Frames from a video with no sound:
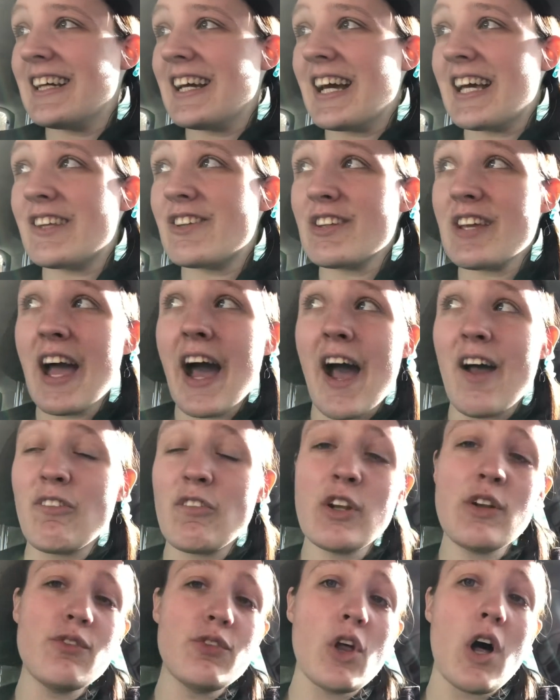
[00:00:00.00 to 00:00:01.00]
And so yeah, I'm
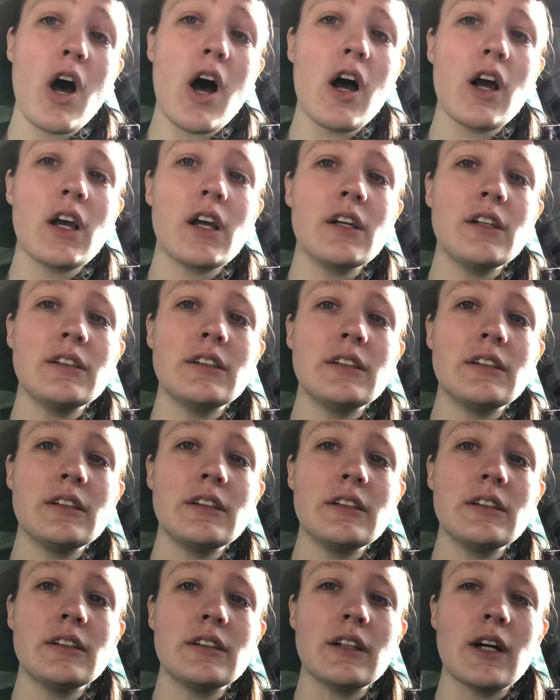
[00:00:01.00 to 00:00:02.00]
gonna vlog.
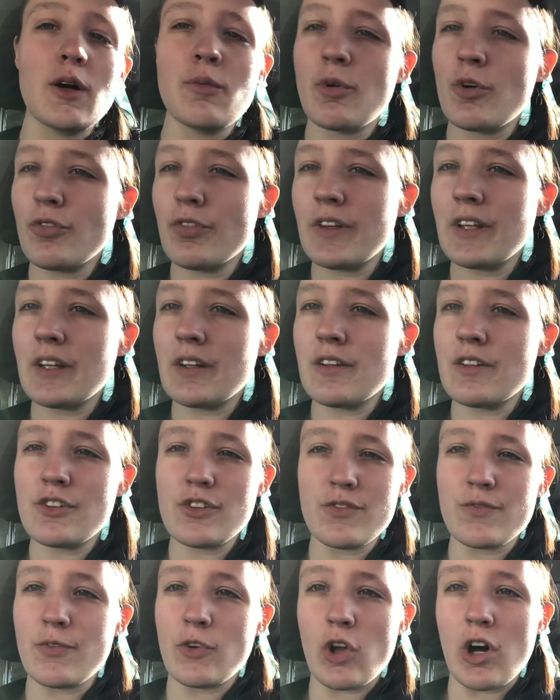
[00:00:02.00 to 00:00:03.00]
I'm hopefully gonna
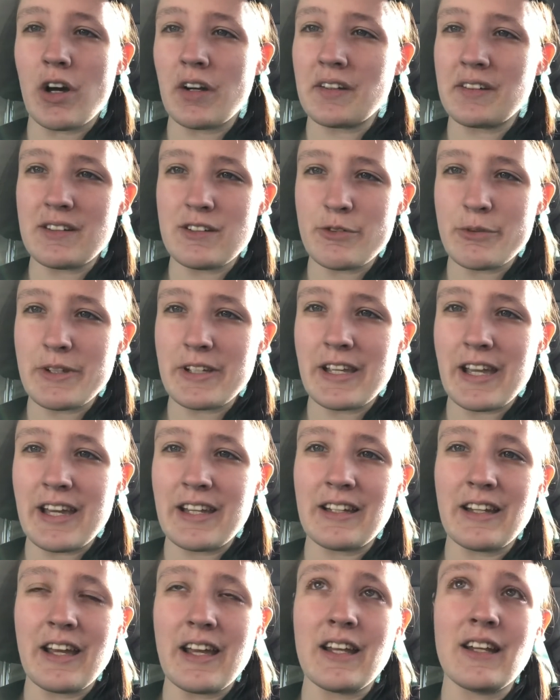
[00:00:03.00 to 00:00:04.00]
just vlog this
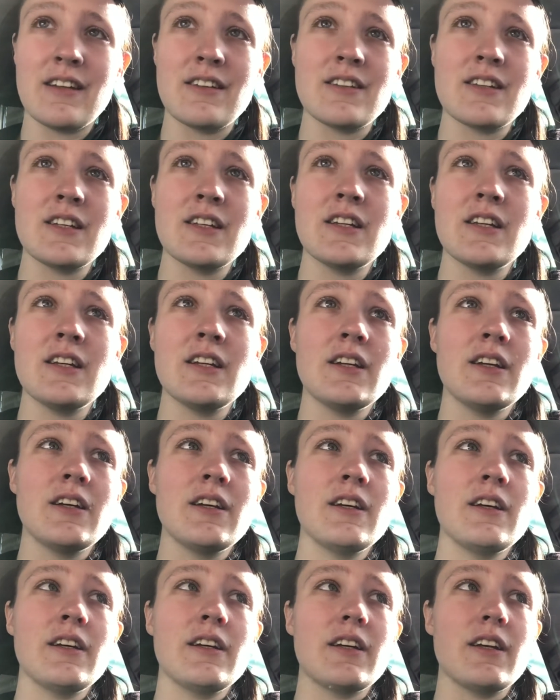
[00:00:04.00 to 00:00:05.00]
weekend and
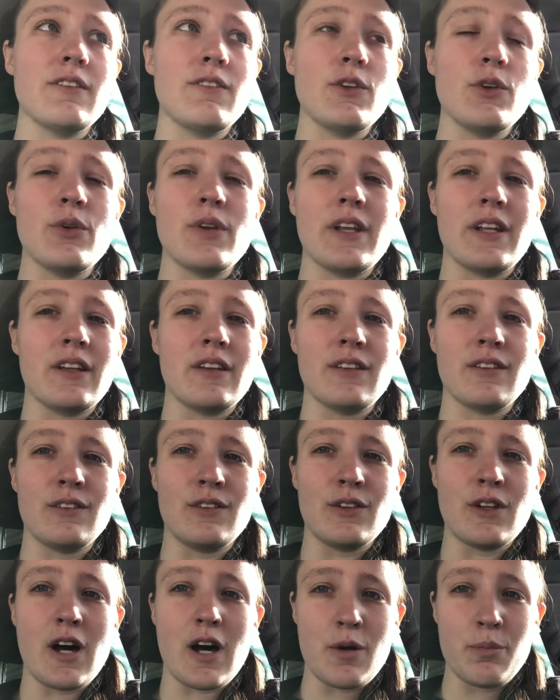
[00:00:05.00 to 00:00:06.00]
give you like
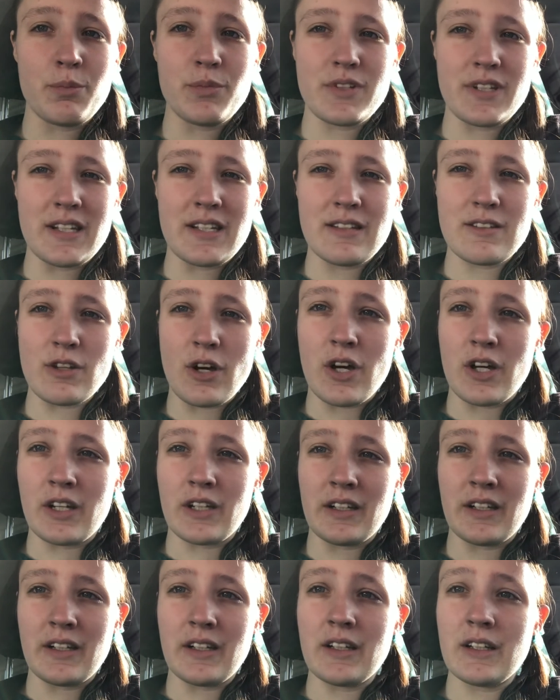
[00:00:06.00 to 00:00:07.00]
little updates
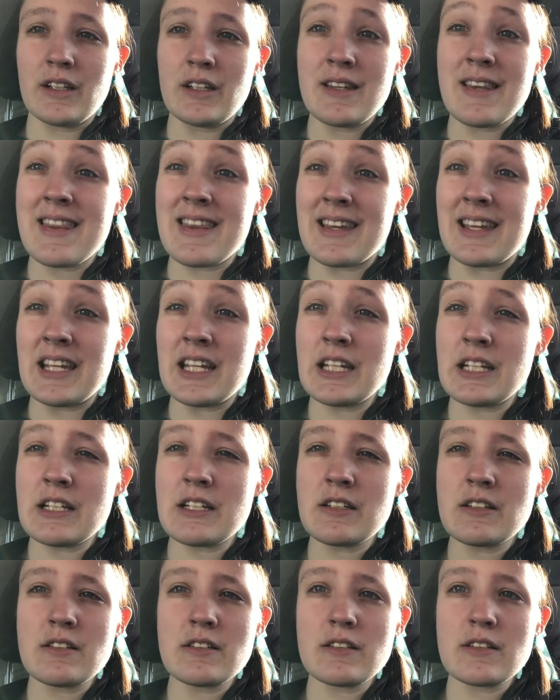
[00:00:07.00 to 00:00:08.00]
on
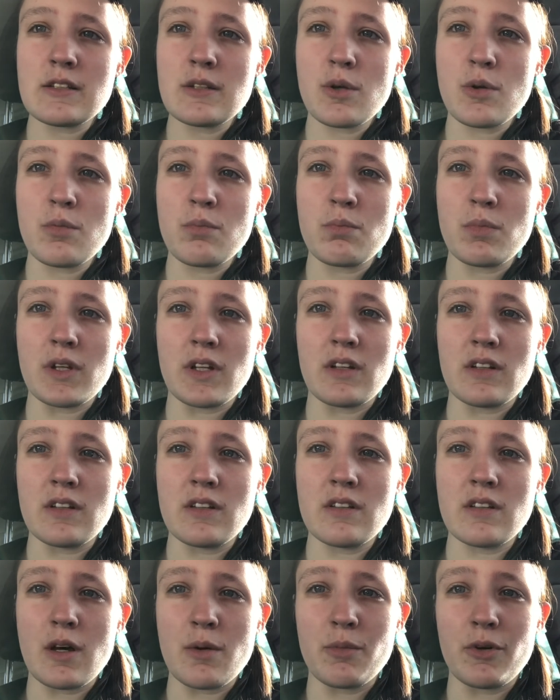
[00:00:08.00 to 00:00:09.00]
things
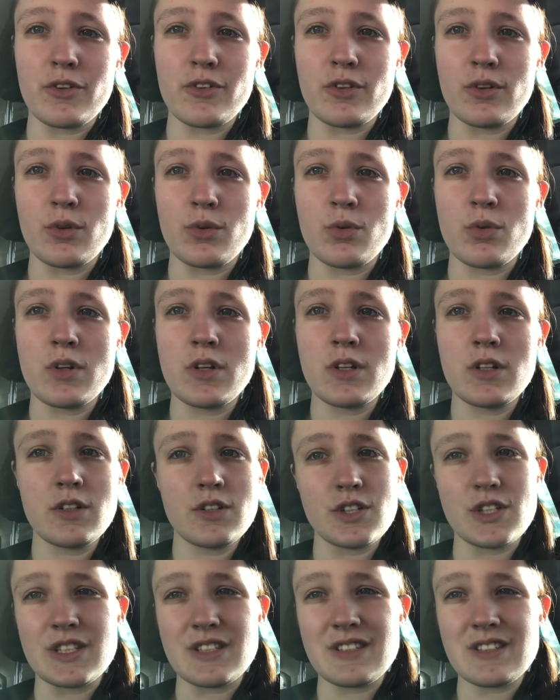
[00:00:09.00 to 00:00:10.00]
because I'm also
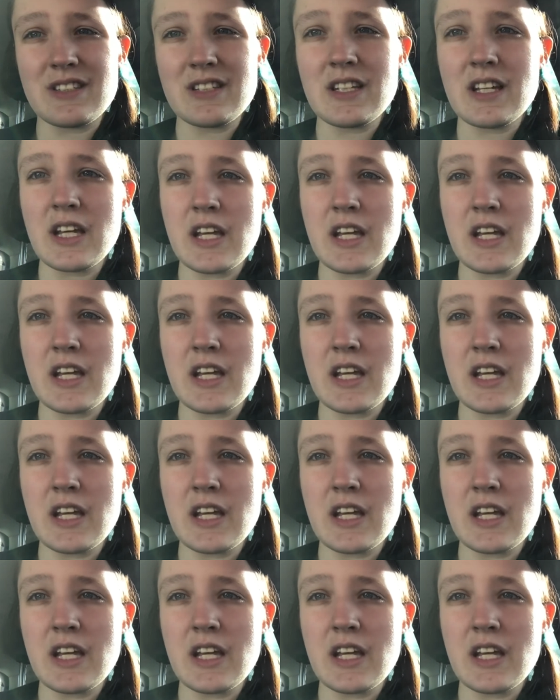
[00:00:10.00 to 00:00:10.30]
just